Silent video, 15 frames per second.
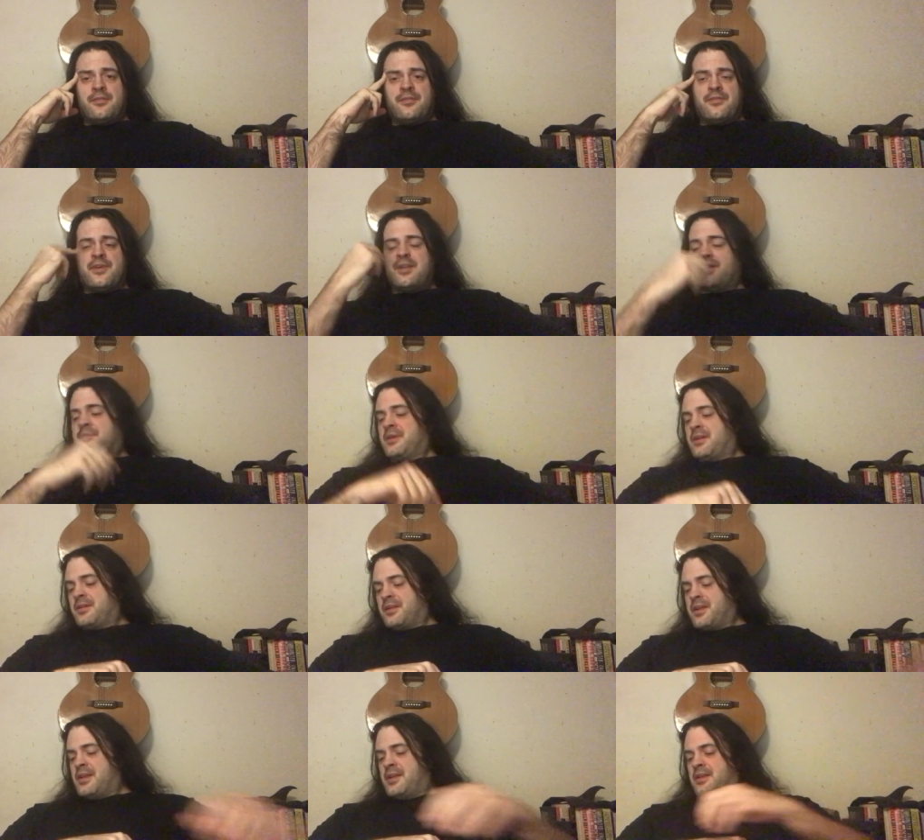
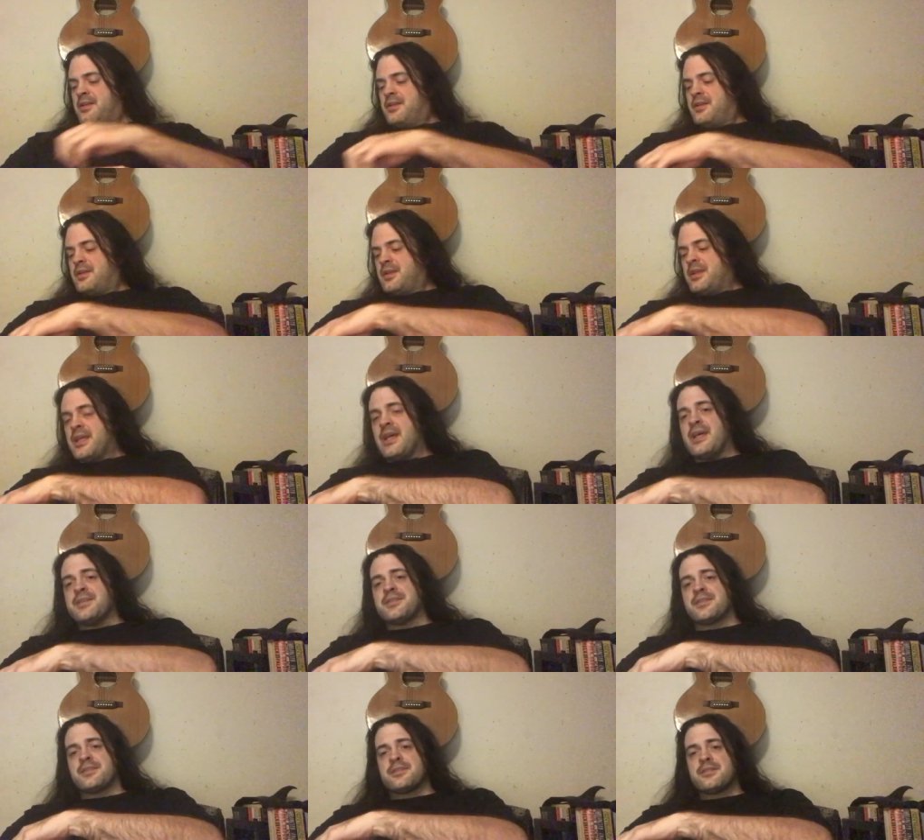fundamentally,
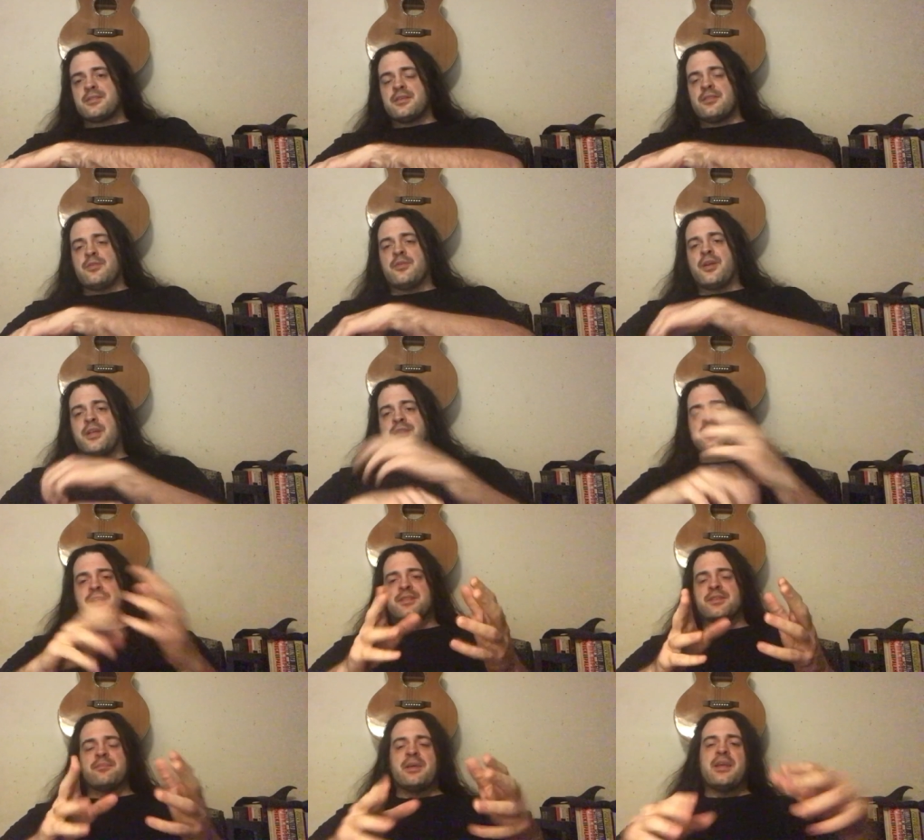yes, it's
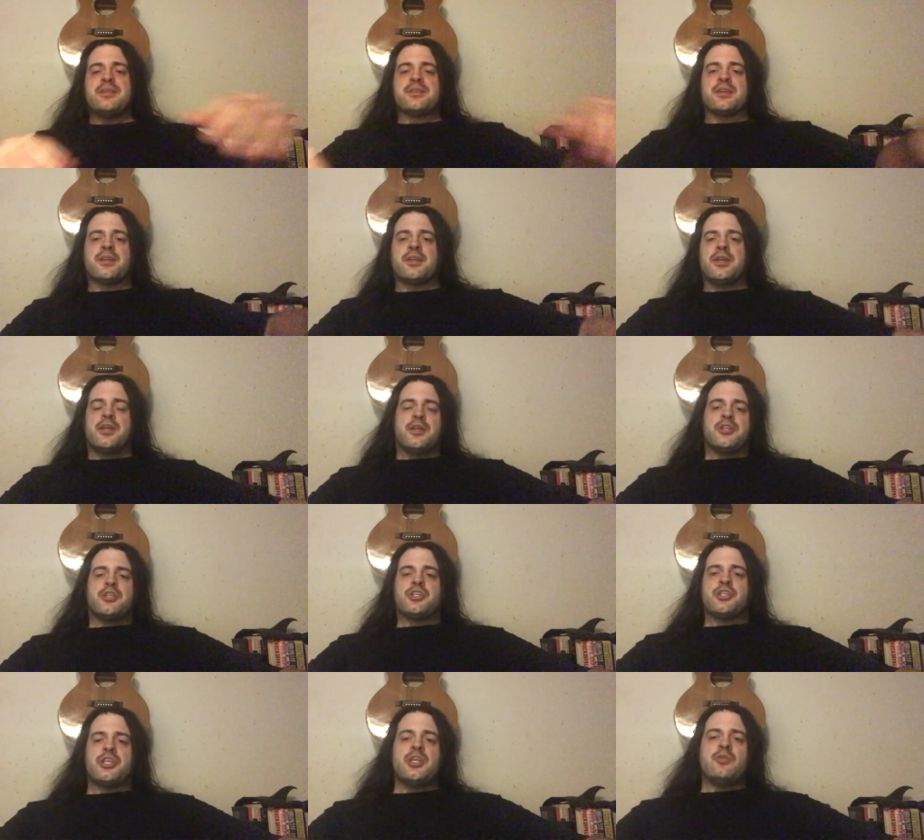it's amazing.
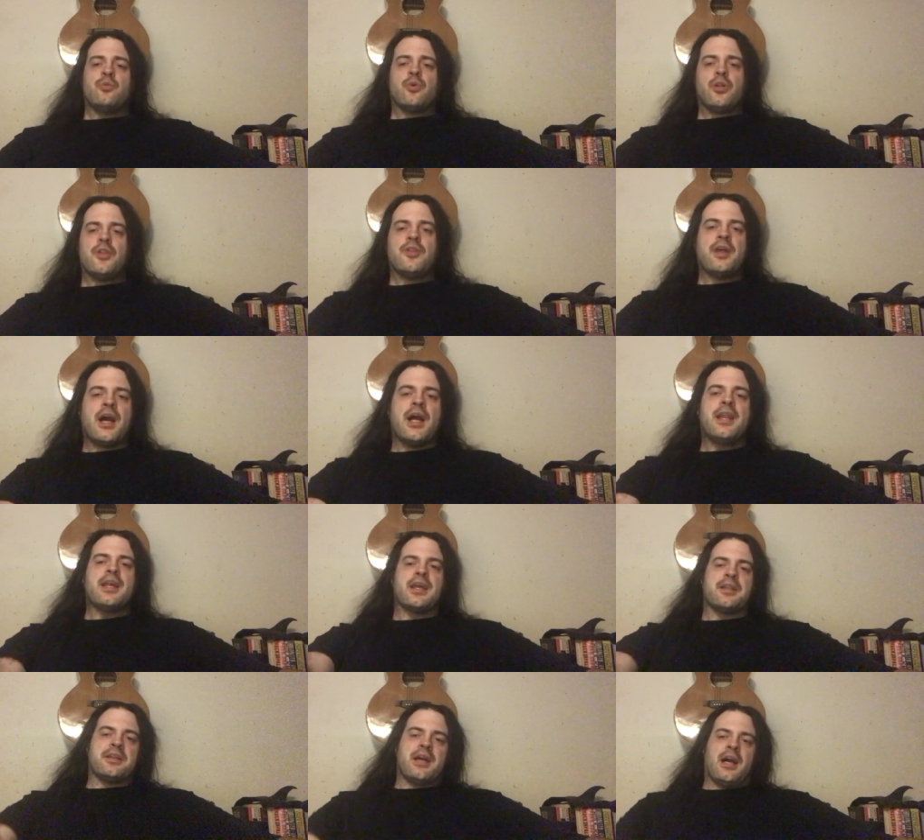She will not
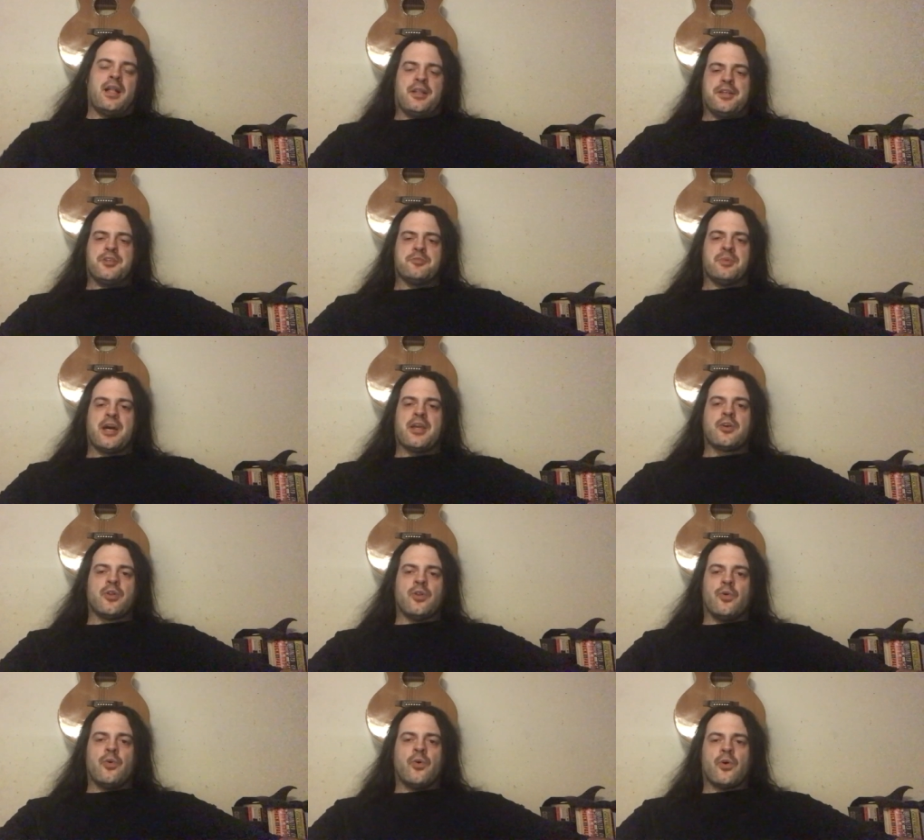acknowledge
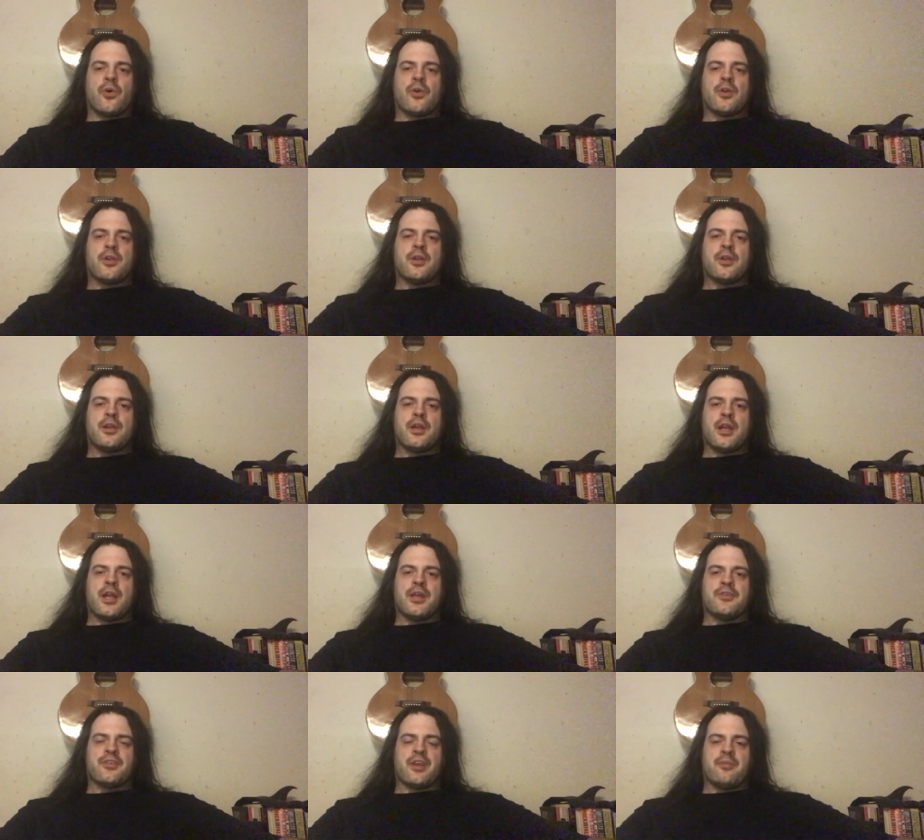Michael Oher
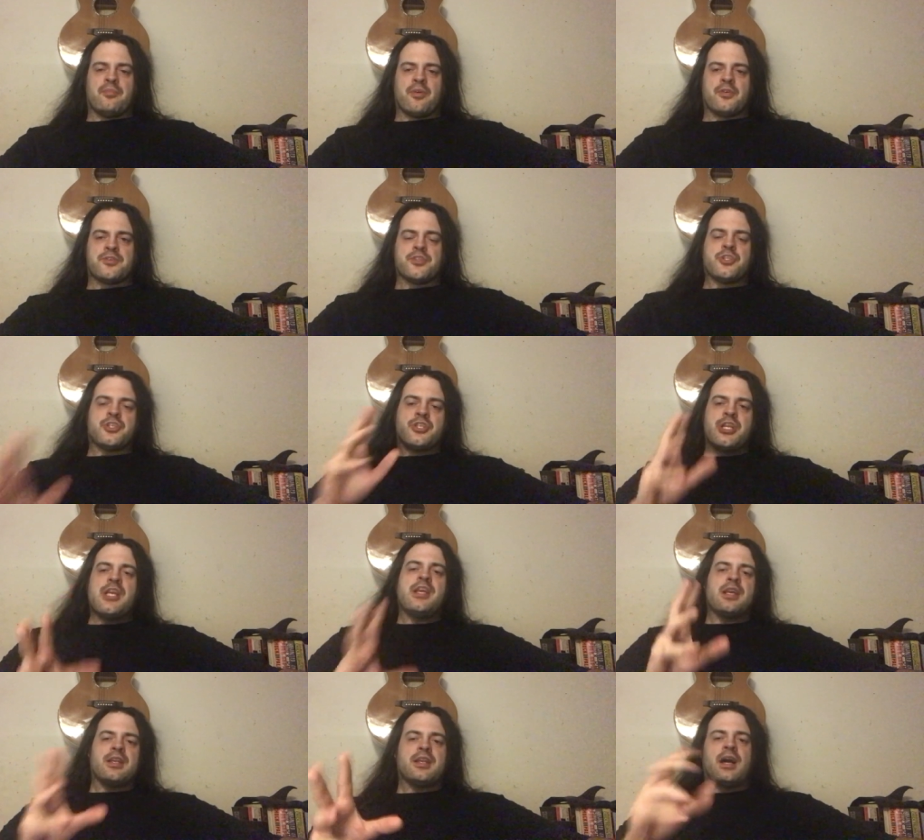as a person. She
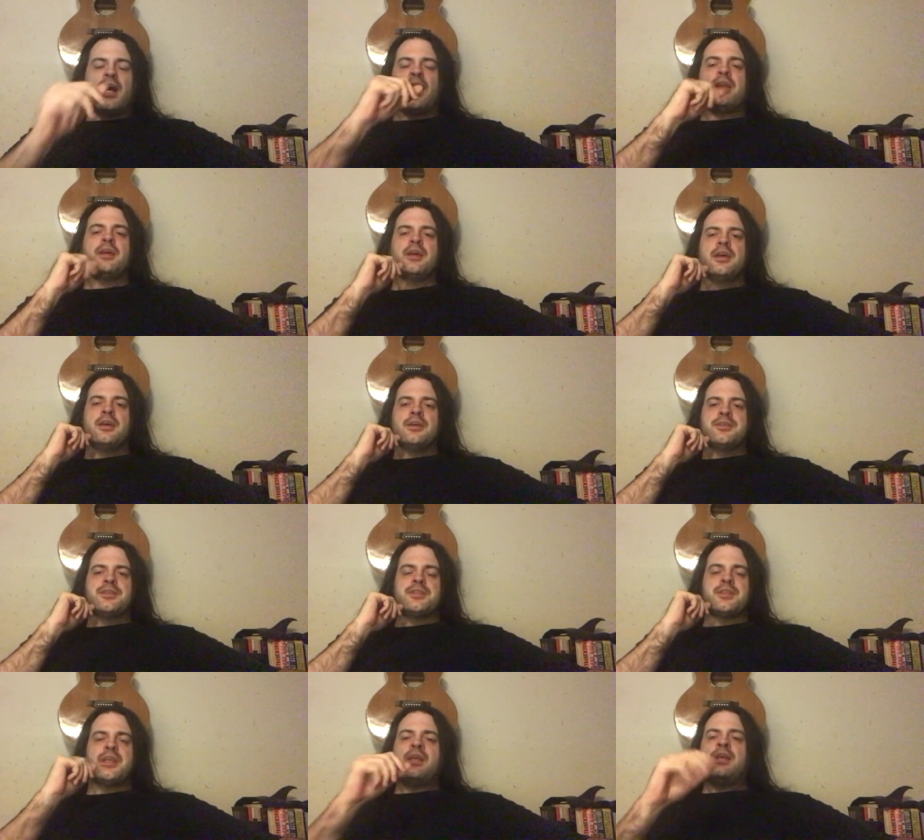cannot
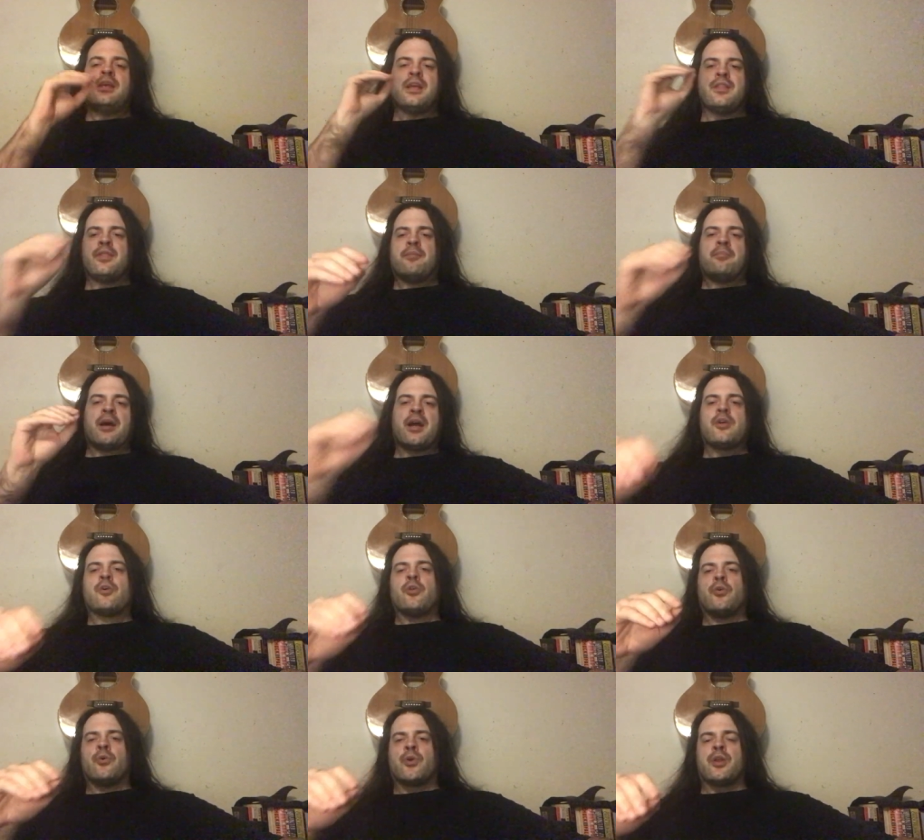see in the Michael
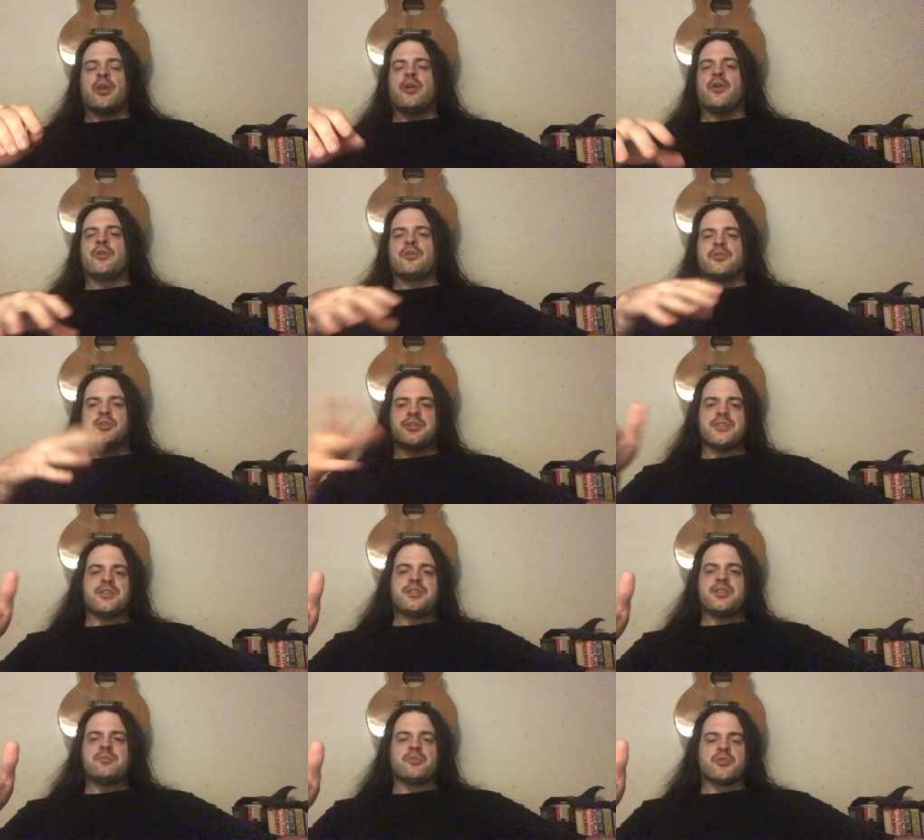Oher character just
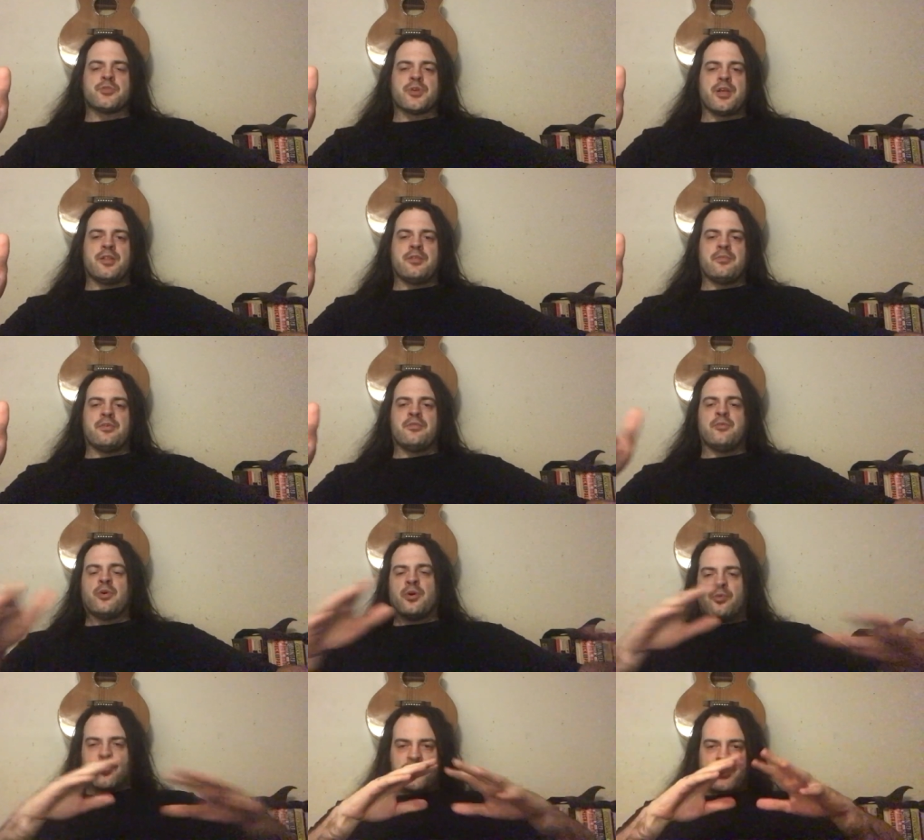as he's portrayed in the movie.
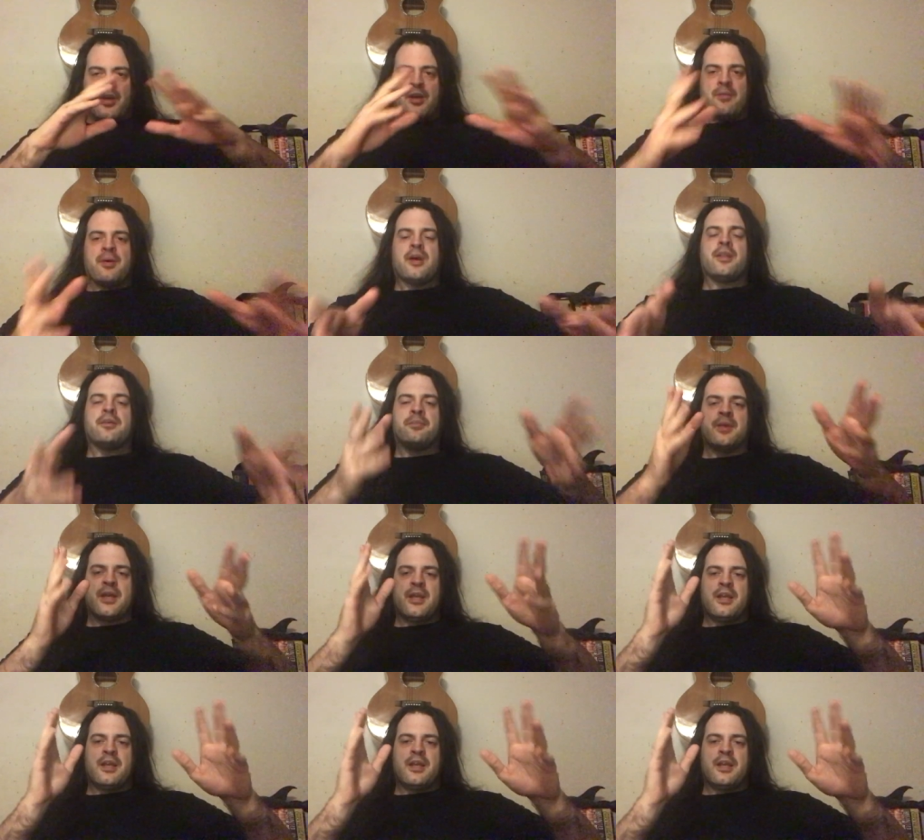We'll, we'll talk about him